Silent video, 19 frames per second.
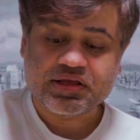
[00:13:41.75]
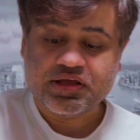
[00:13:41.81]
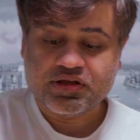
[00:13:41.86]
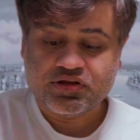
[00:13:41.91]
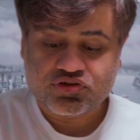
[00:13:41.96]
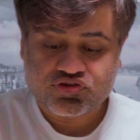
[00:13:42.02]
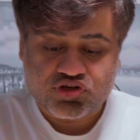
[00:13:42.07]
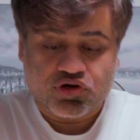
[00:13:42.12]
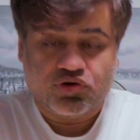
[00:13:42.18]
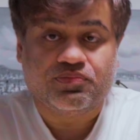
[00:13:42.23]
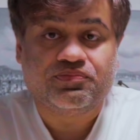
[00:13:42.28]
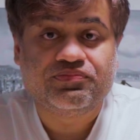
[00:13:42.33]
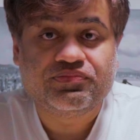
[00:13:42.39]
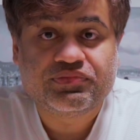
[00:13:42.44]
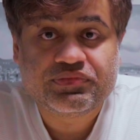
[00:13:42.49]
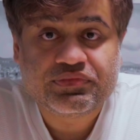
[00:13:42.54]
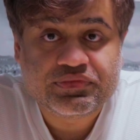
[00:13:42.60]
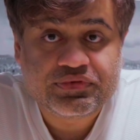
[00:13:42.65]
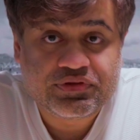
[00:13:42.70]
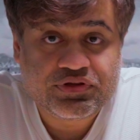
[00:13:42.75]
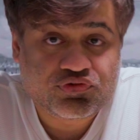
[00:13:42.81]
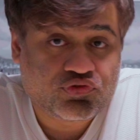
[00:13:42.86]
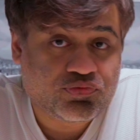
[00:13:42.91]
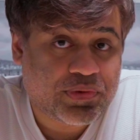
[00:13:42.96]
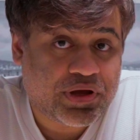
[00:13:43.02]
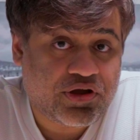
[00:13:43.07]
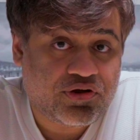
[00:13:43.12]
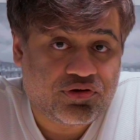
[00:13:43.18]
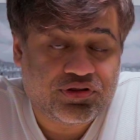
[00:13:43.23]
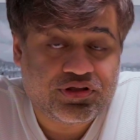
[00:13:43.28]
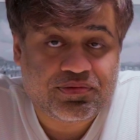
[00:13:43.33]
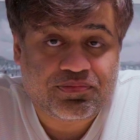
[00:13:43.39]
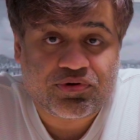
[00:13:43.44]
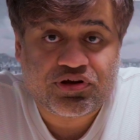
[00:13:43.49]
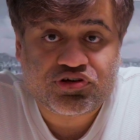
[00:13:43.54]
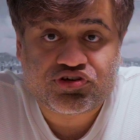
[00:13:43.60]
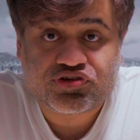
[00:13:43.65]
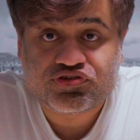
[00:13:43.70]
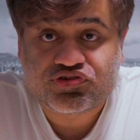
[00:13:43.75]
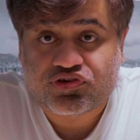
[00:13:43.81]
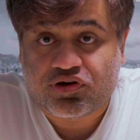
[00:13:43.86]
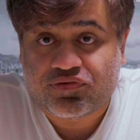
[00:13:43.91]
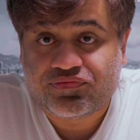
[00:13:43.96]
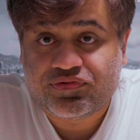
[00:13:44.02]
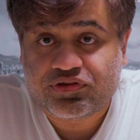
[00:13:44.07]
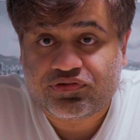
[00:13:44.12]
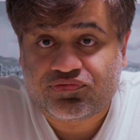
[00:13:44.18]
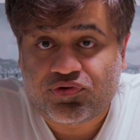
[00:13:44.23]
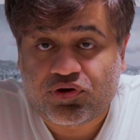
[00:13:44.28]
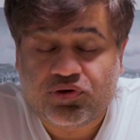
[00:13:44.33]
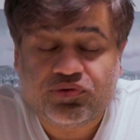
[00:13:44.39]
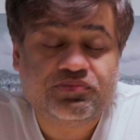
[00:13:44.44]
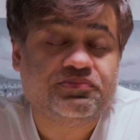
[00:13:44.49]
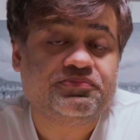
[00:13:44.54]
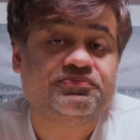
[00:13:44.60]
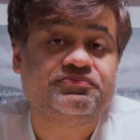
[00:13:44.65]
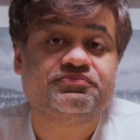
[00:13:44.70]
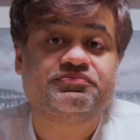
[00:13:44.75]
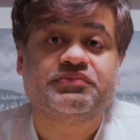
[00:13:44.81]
So this was my early impressions of this phone.